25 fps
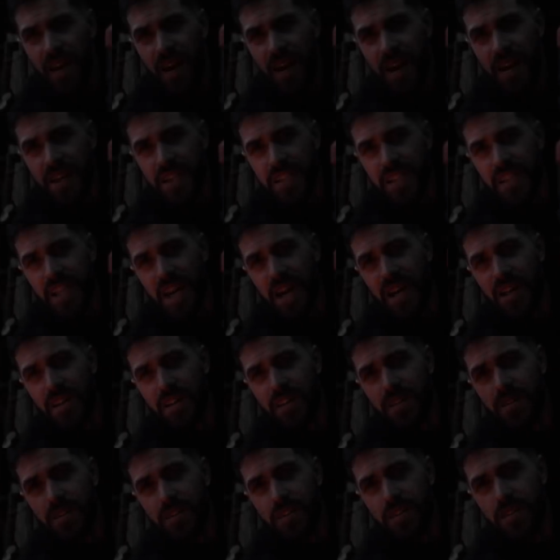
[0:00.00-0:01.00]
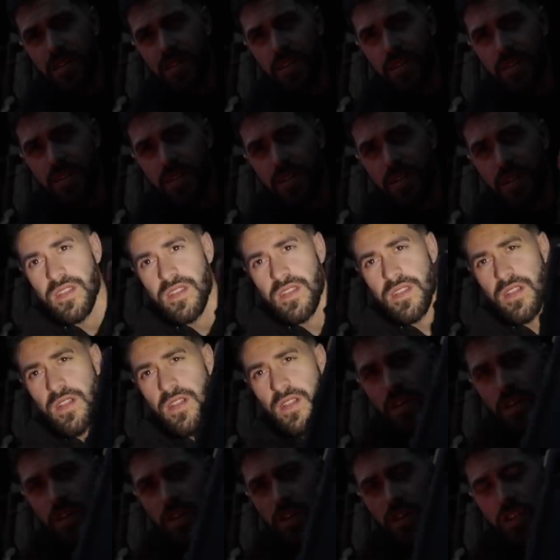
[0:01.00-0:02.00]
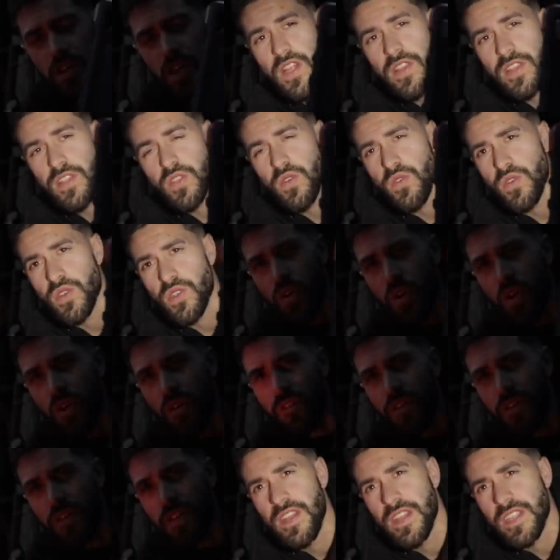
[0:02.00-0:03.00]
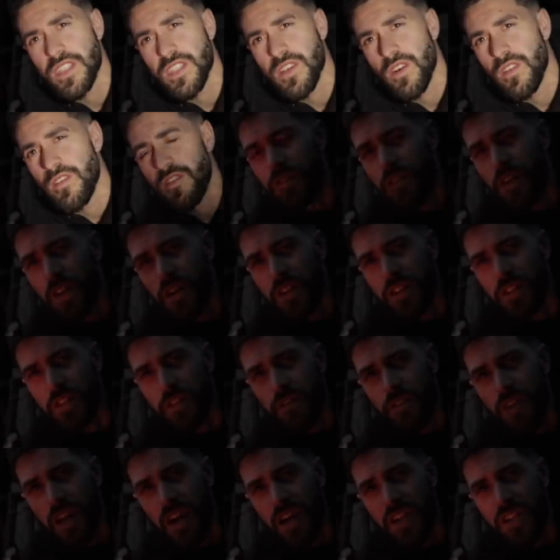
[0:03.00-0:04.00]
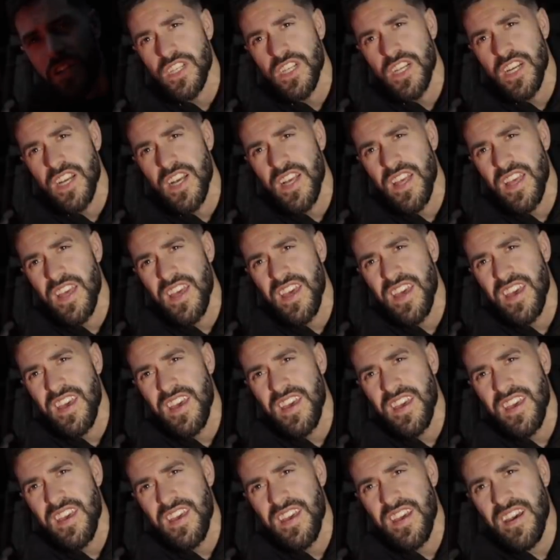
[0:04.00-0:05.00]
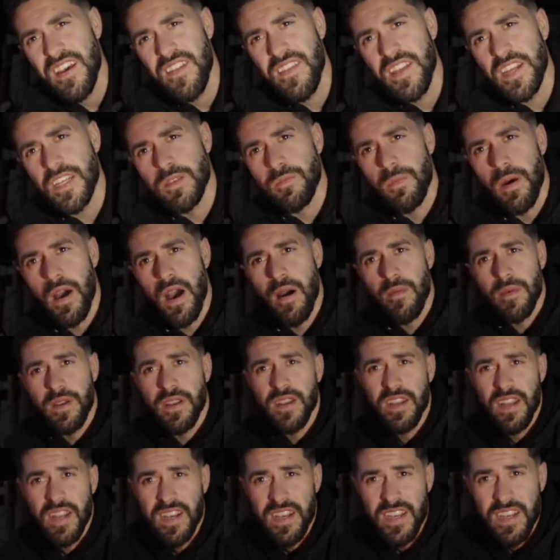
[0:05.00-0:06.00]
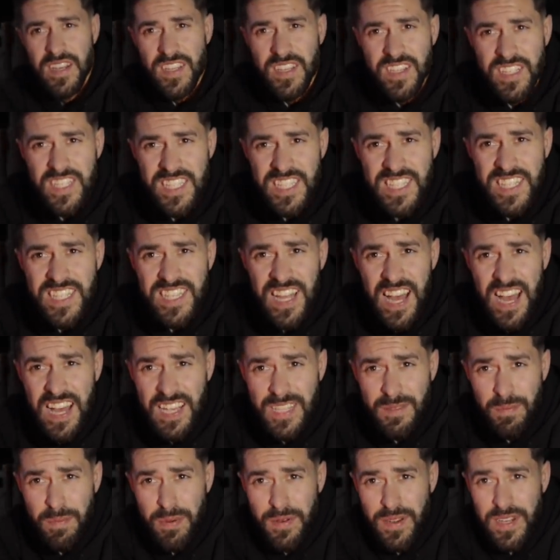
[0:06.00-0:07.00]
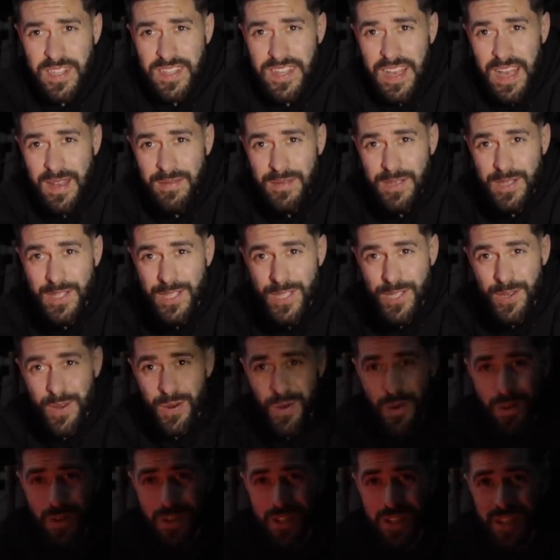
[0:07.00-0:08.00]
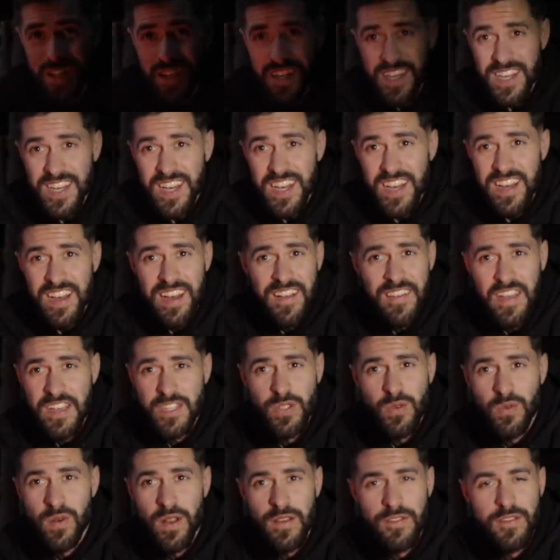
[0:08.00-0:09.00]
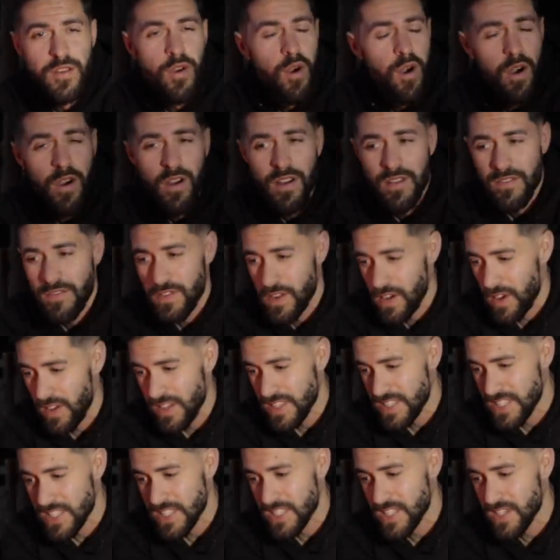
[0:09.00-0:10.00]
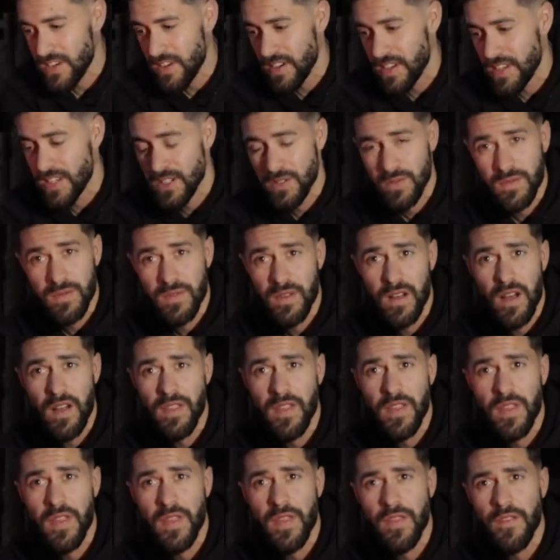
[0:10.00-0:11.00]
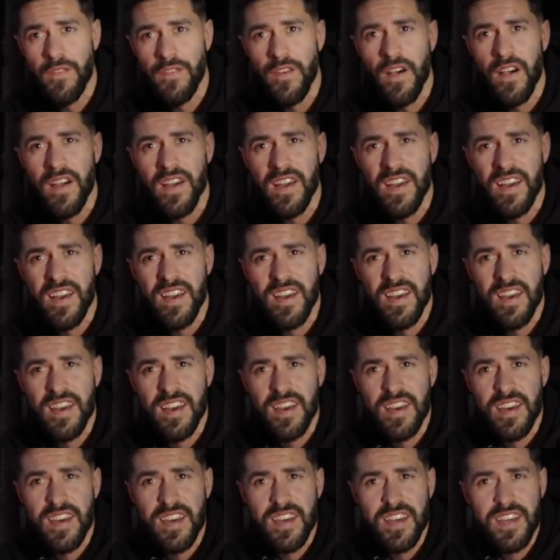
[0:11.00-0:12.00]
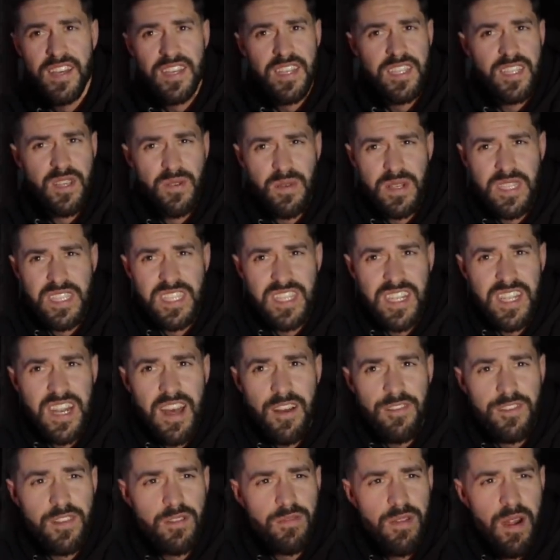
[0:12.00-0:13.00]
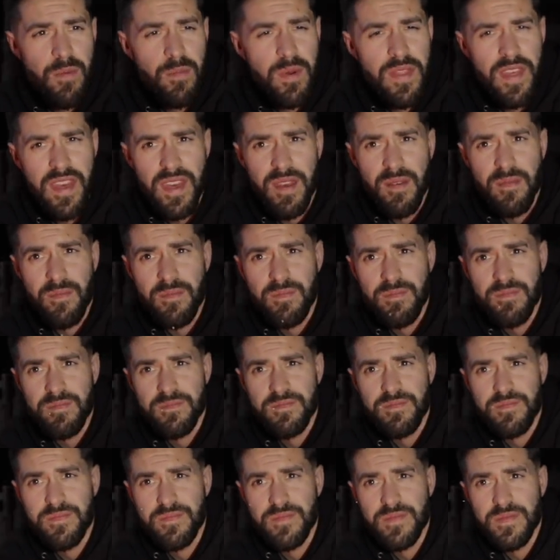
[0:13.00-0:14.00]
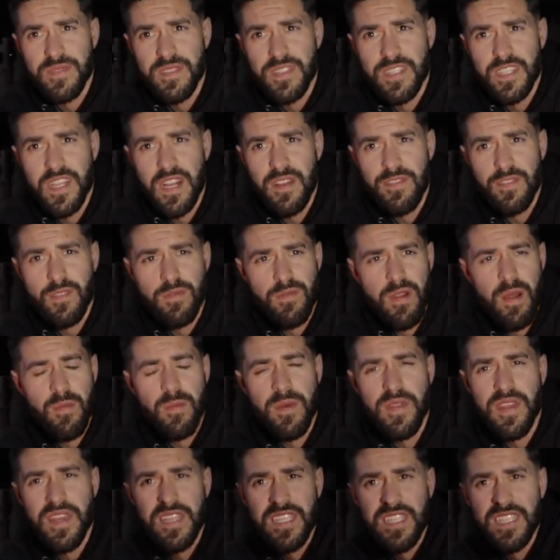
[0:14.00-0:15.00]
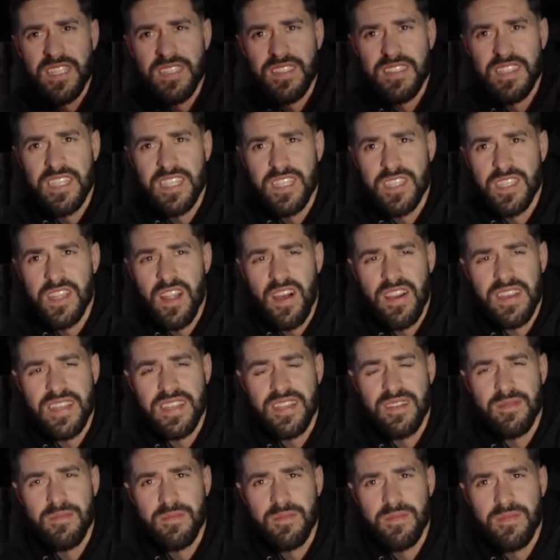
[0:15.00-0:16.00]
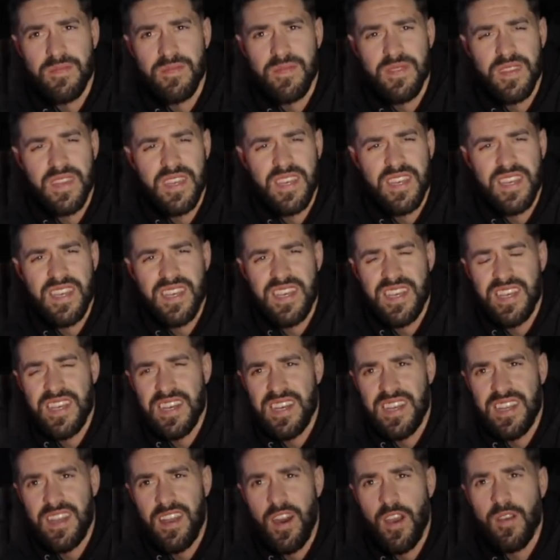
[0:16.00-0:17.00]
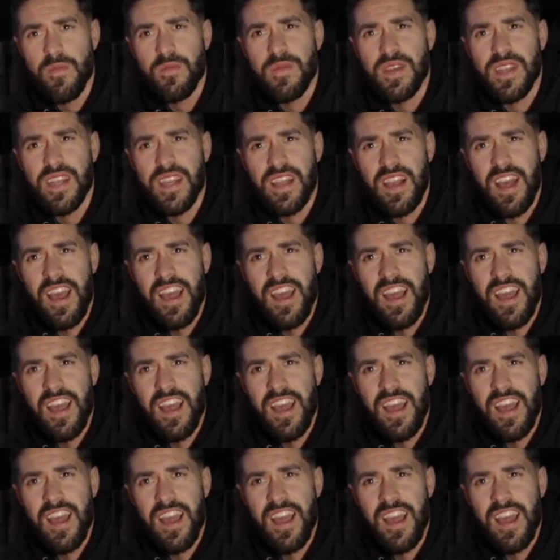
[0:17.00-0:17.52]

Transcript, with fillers: and a standard, uh, you can turn the torch off, and then it's got faster flash, and then it's permanent. And you can see that's pretty damn good torch. And that's all I've got for lighting tonight, as other than the fire. So we're just gonna have to run with it. Just gonna have to run with this, this light and hope that it